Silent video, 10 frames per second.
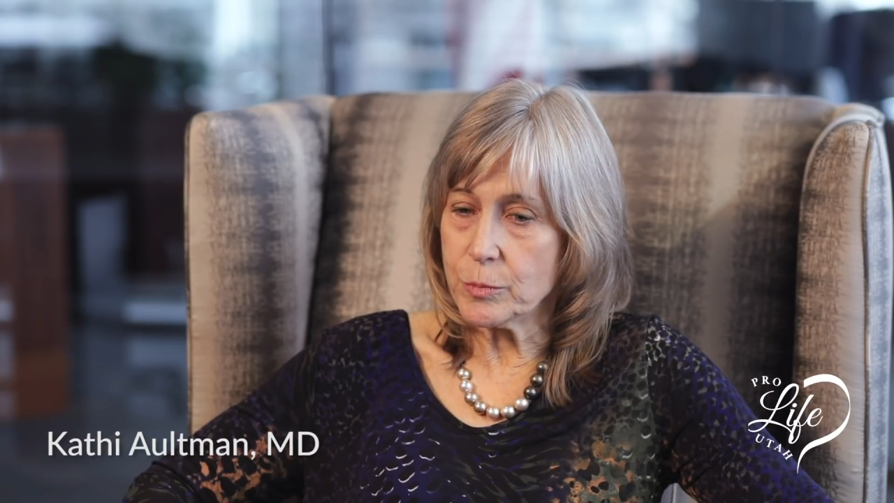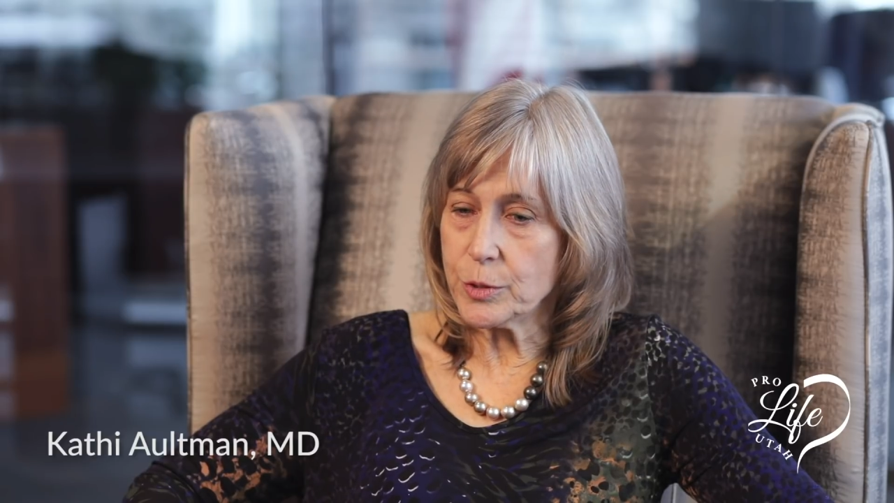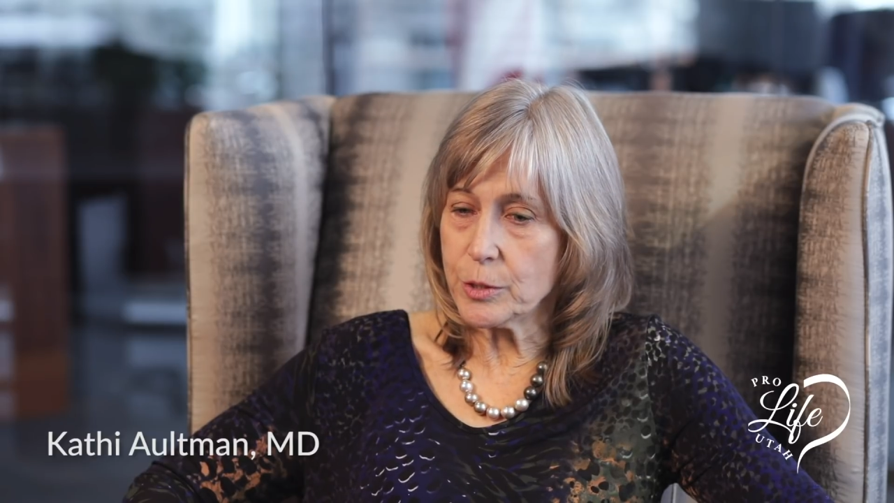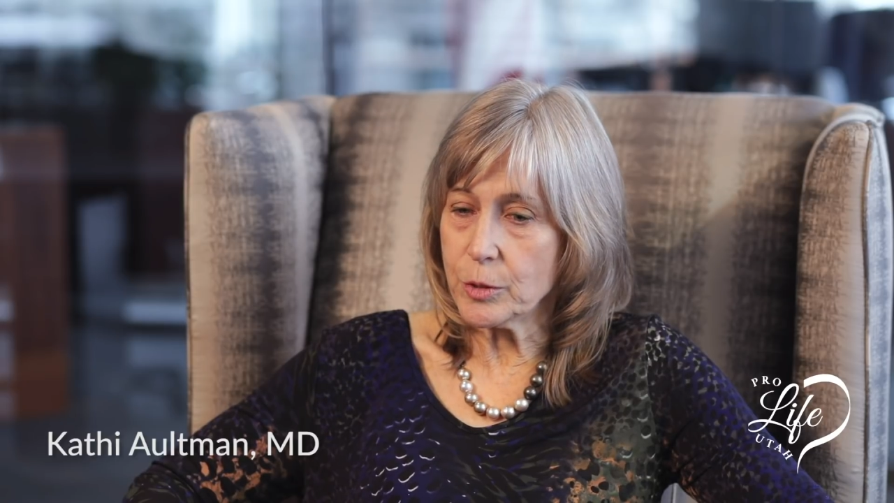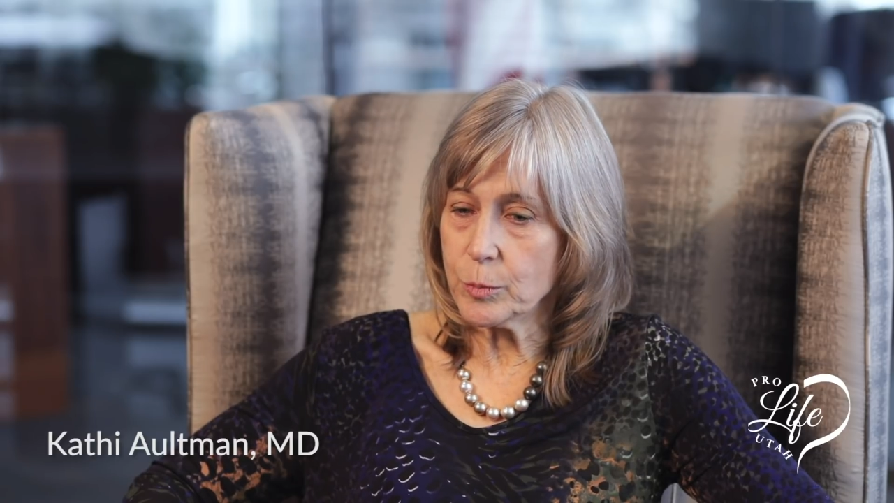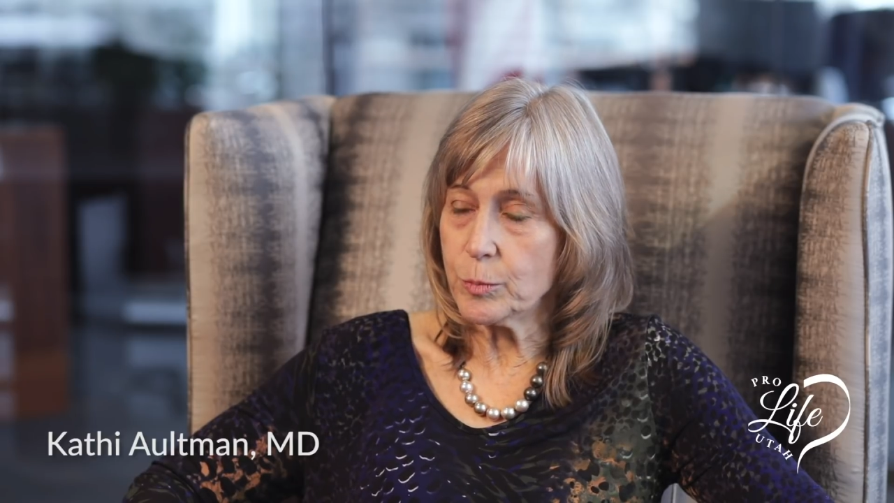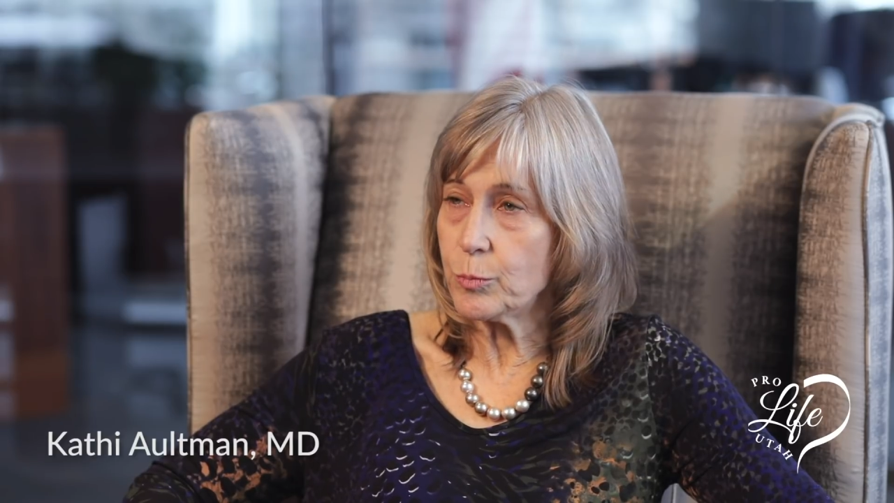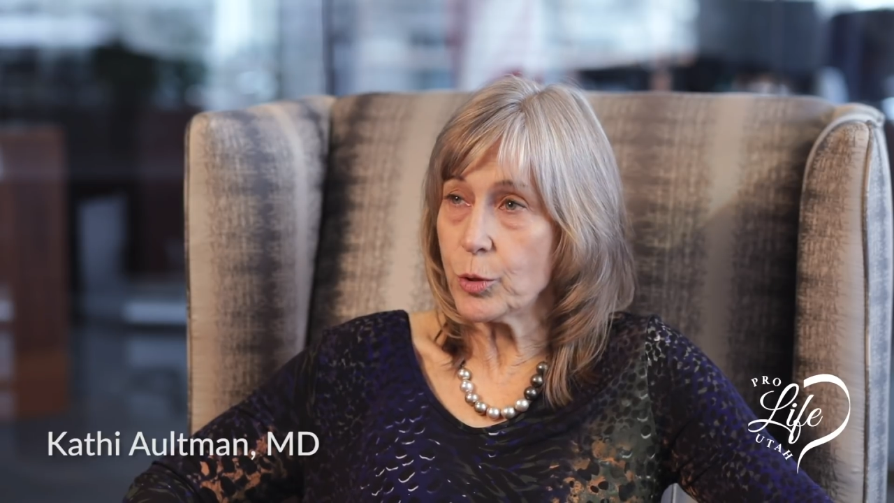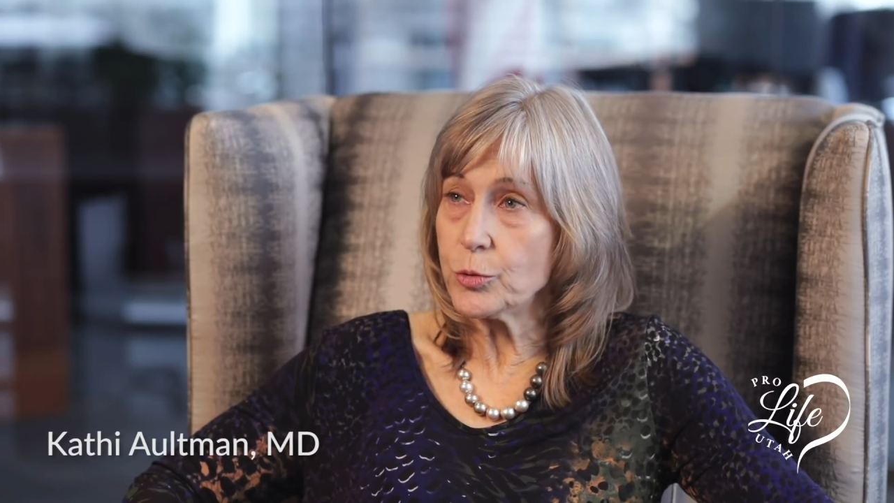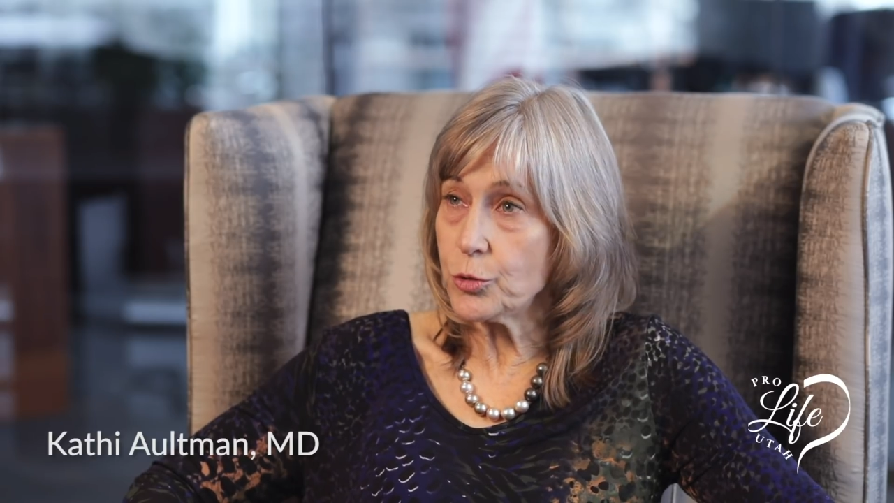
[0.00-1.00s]
still
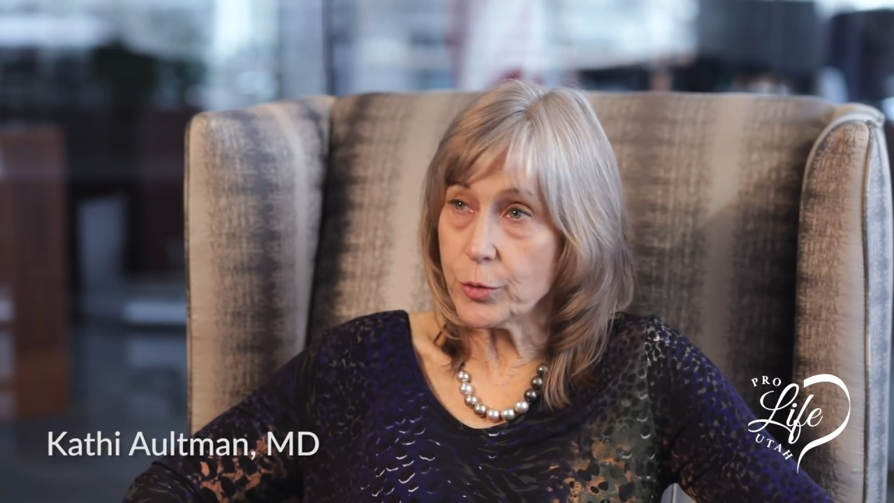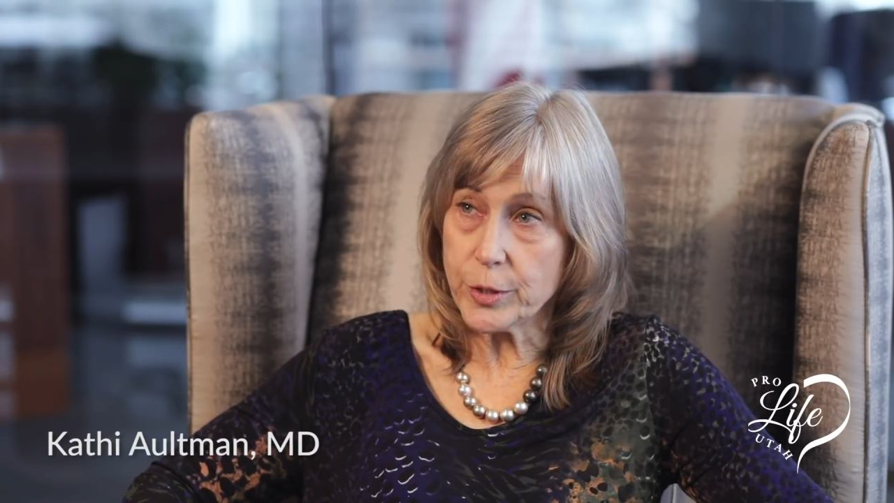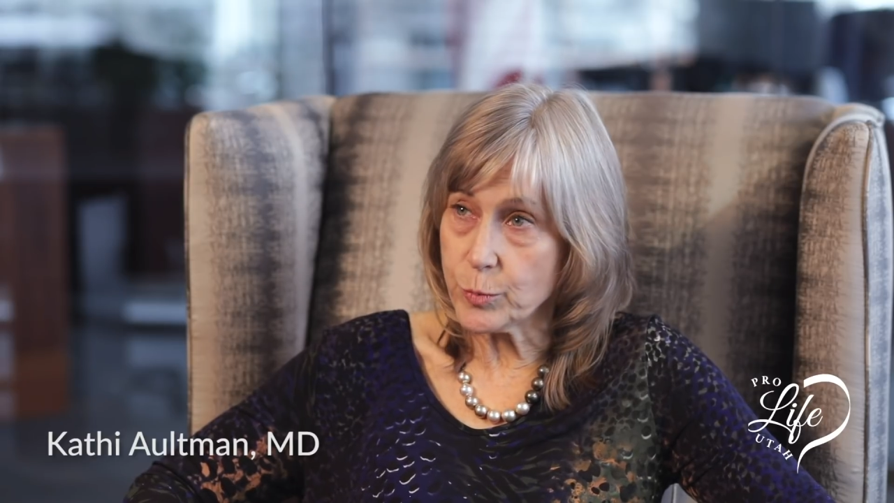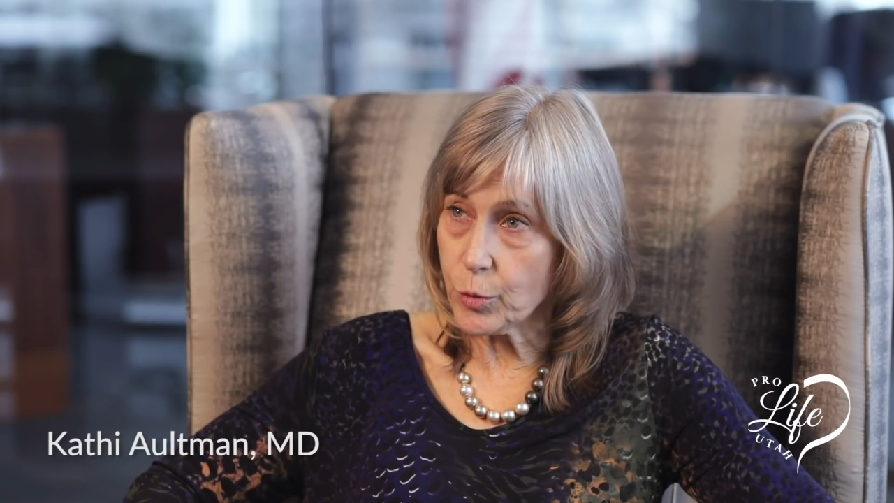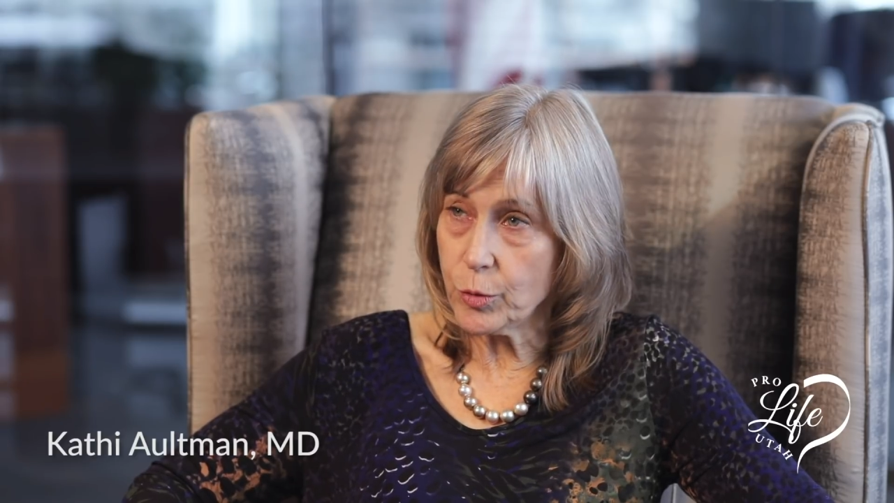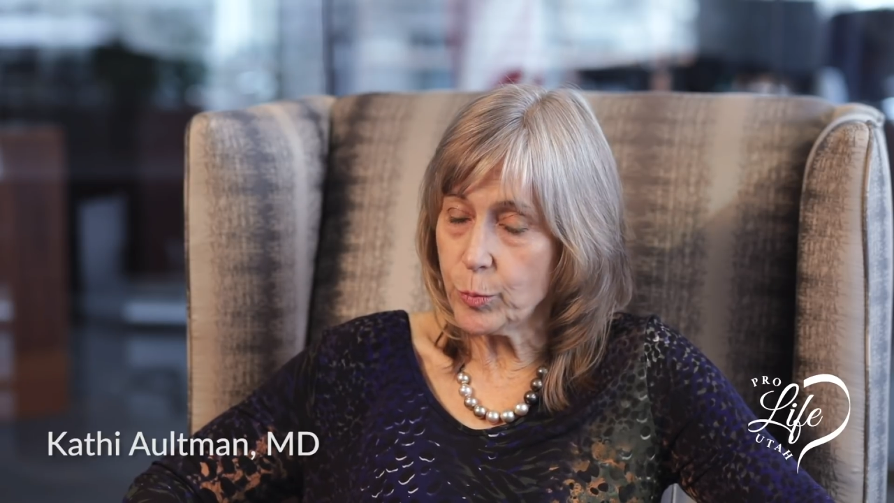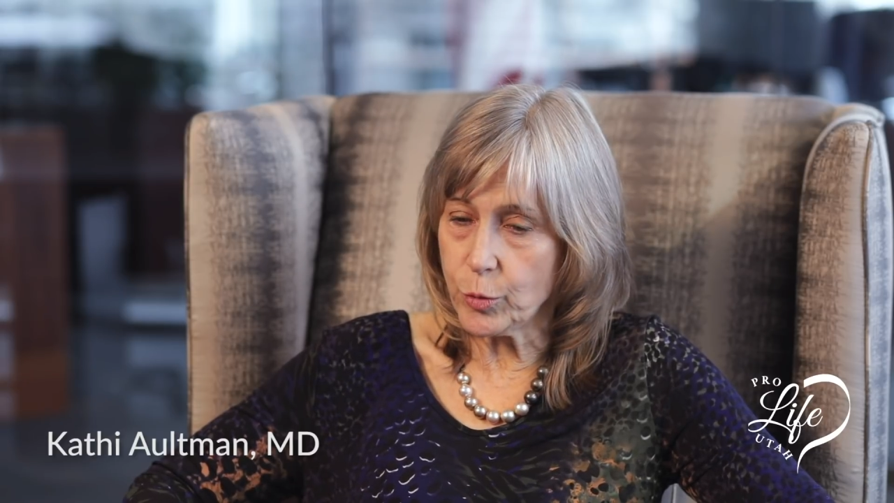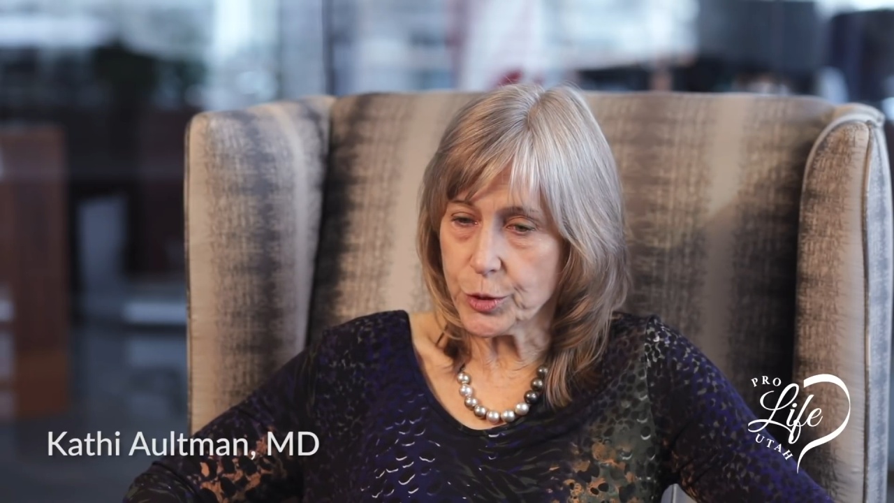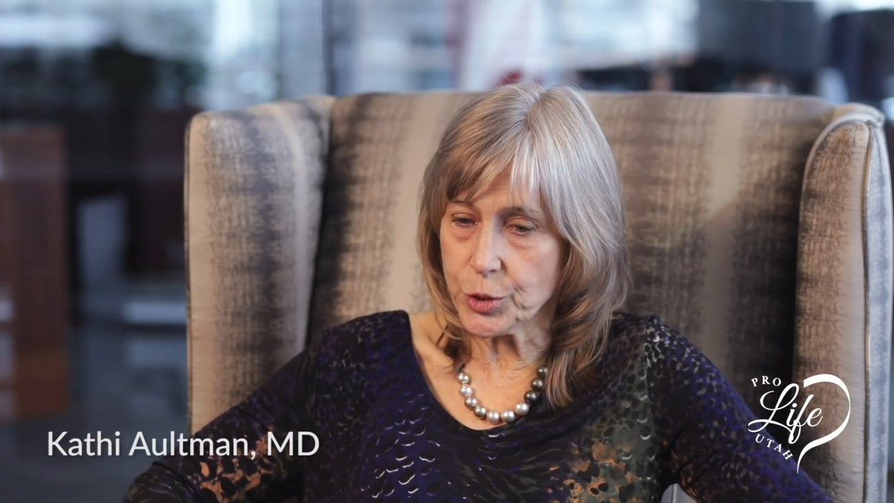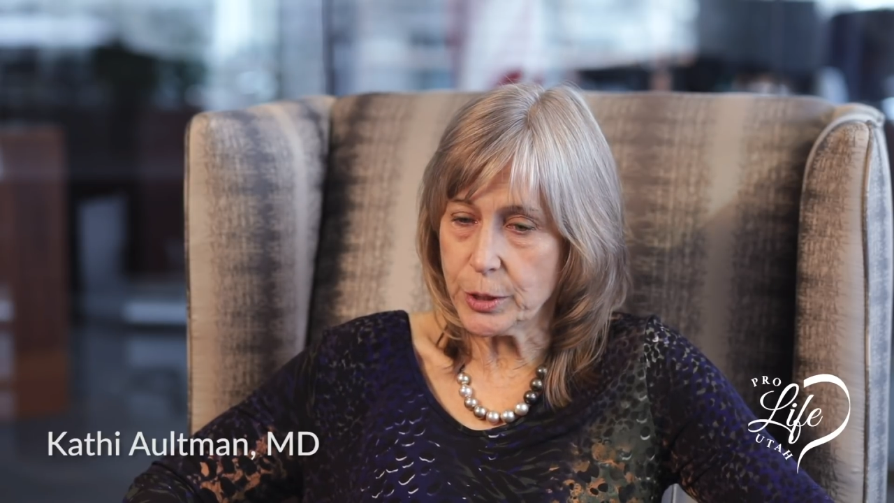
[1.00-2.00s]
pro-choice,
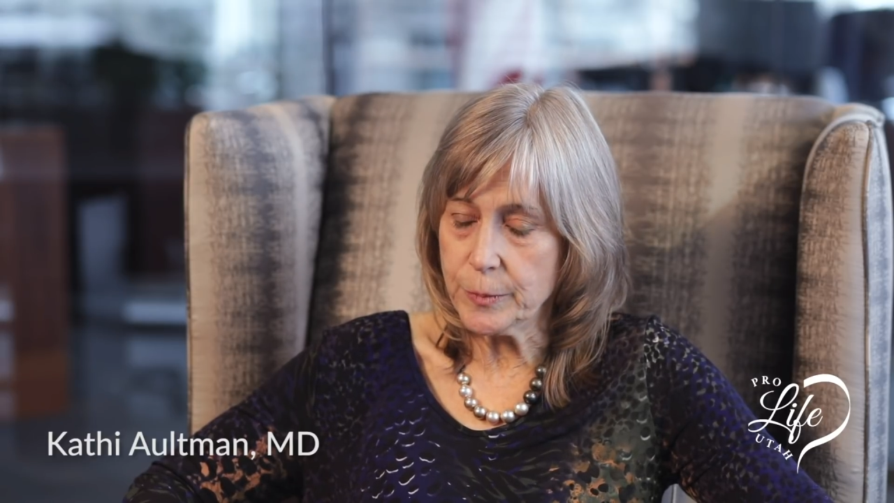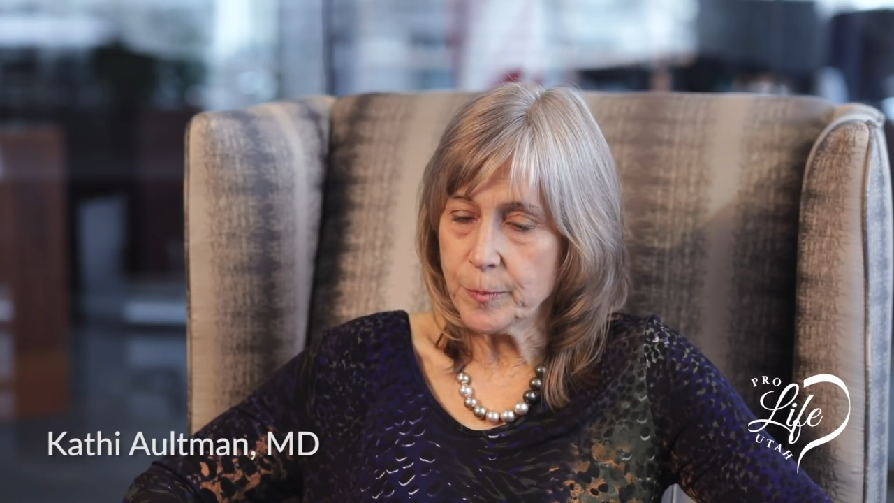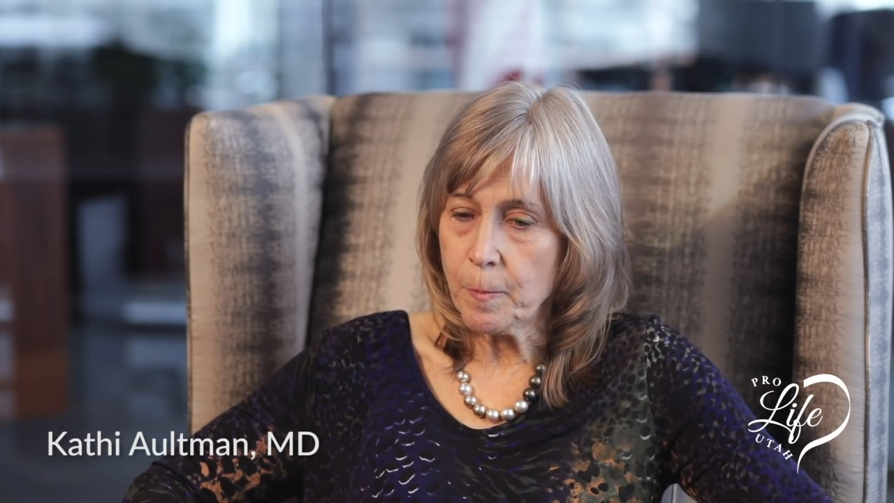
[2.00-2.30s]
pro-abortion.